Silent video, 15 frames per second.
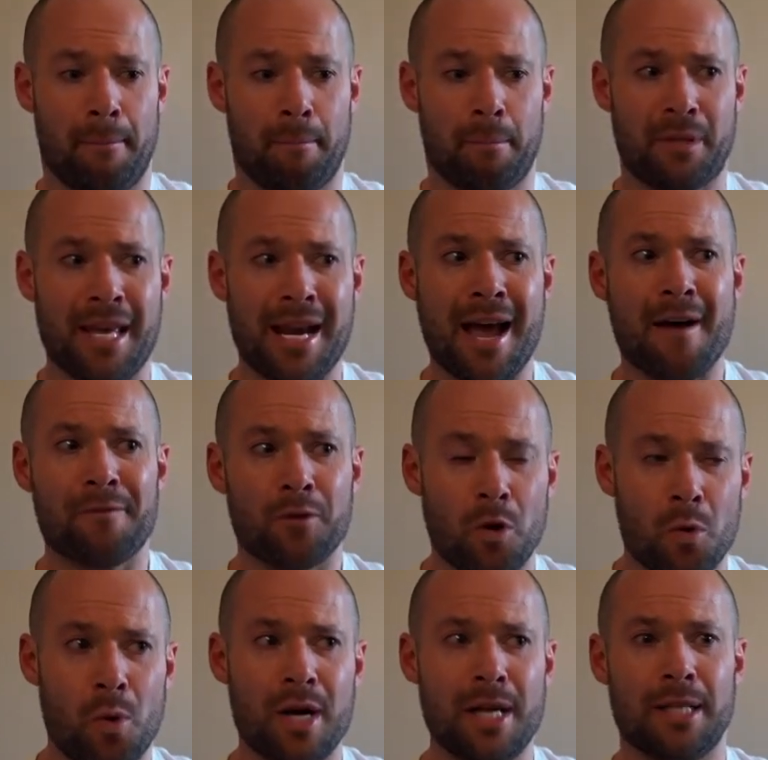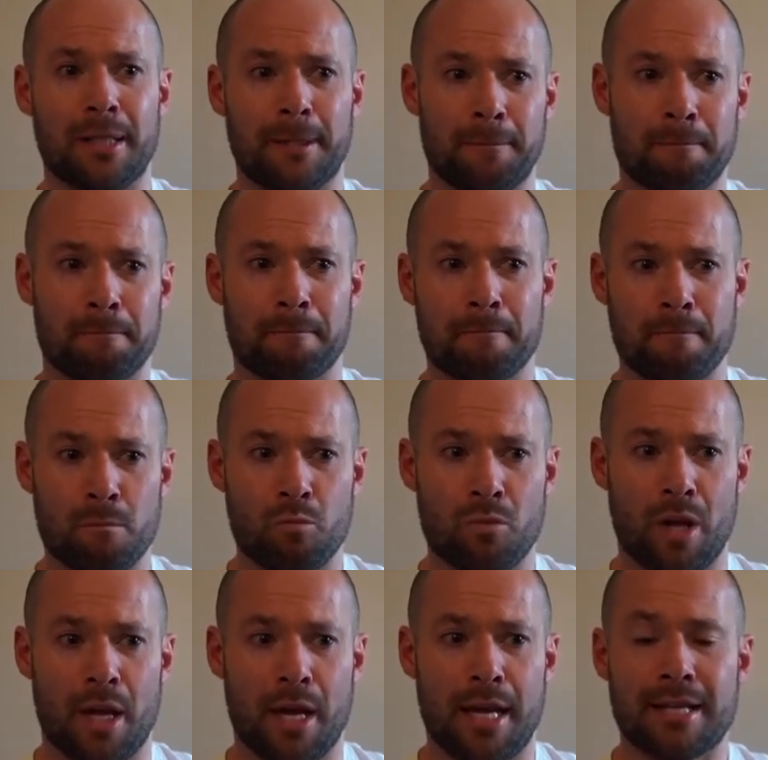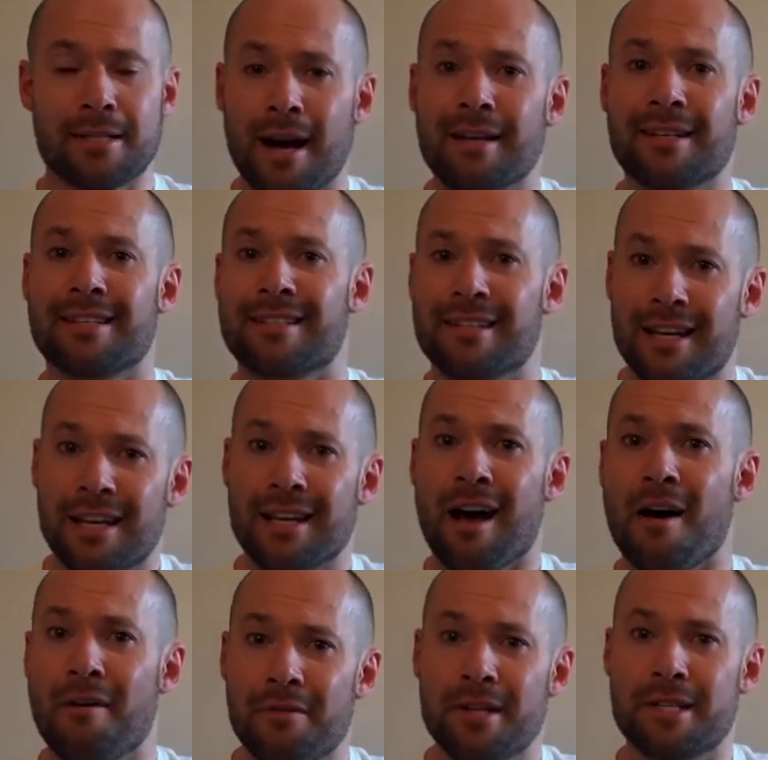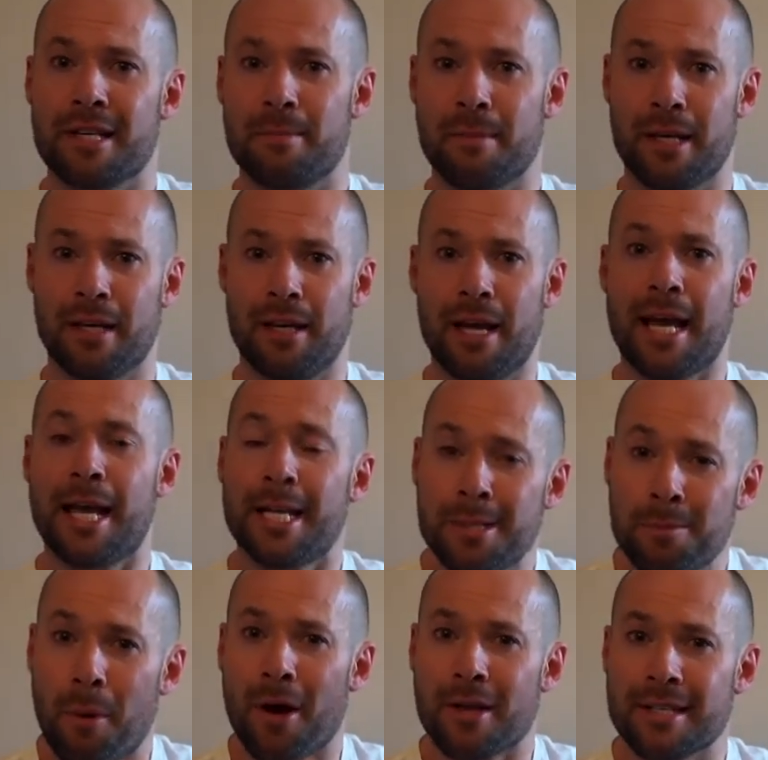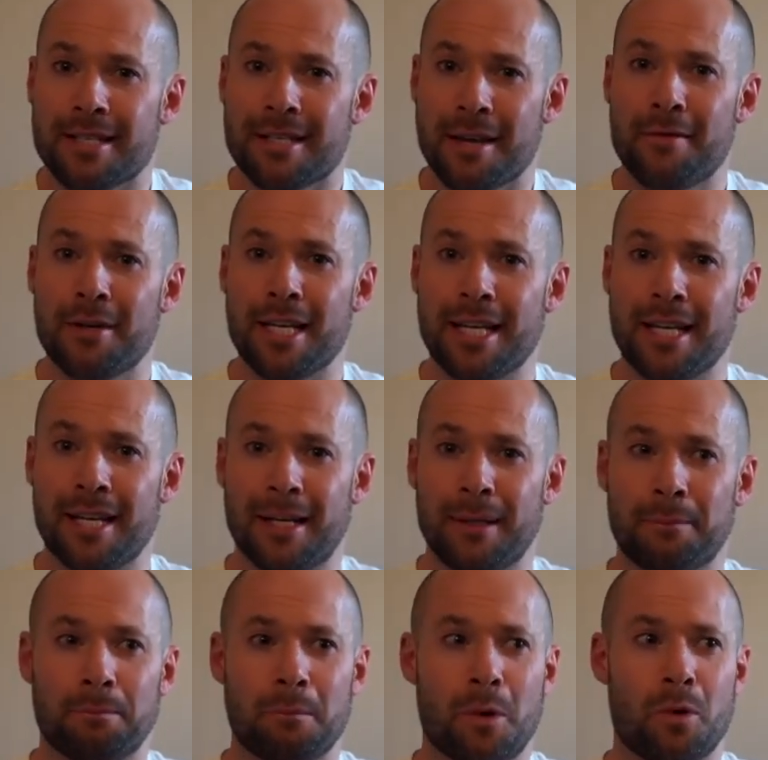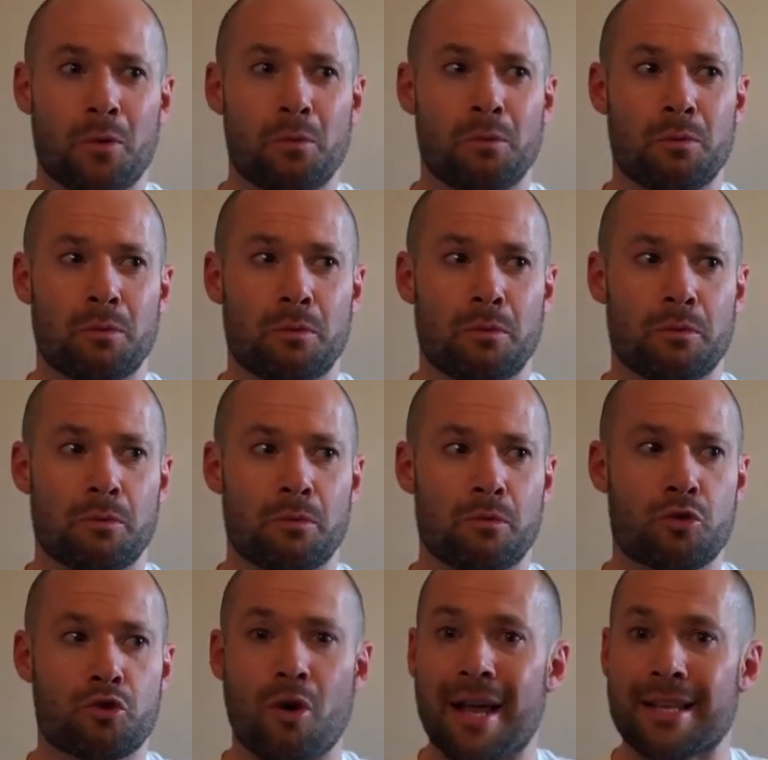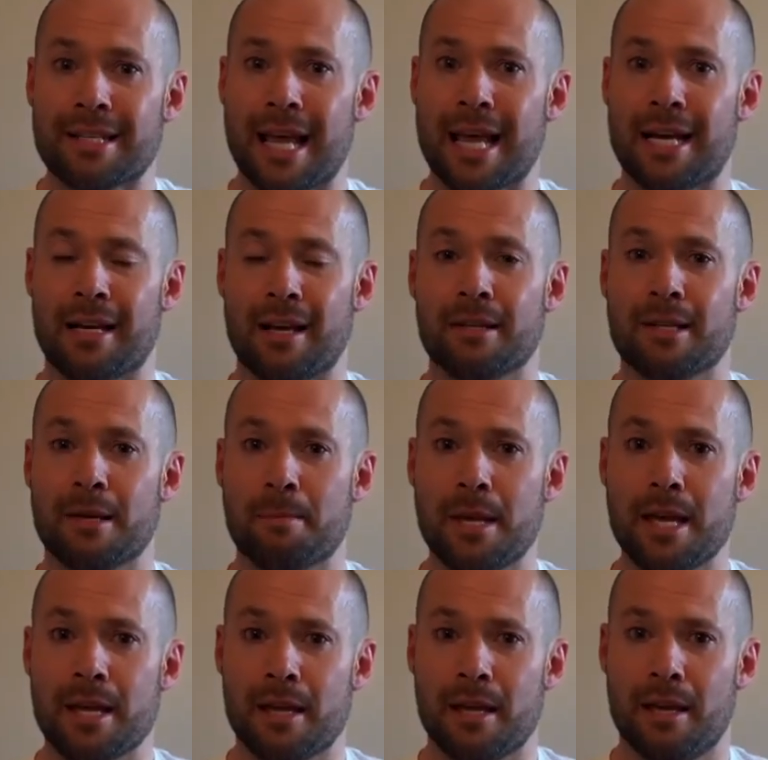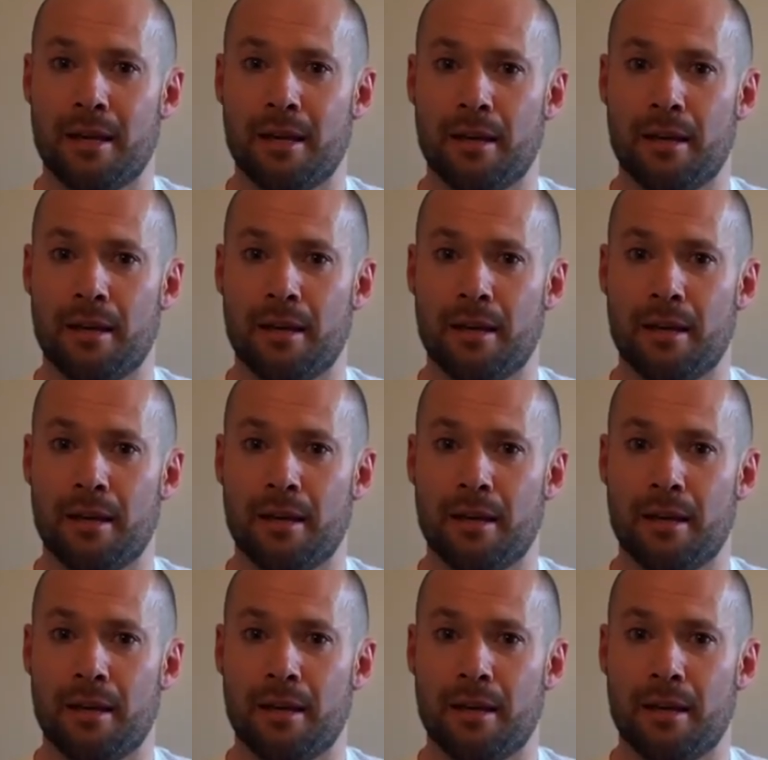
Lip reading: But then after a while, he started instilling confidence in me. His positivity translated onto me.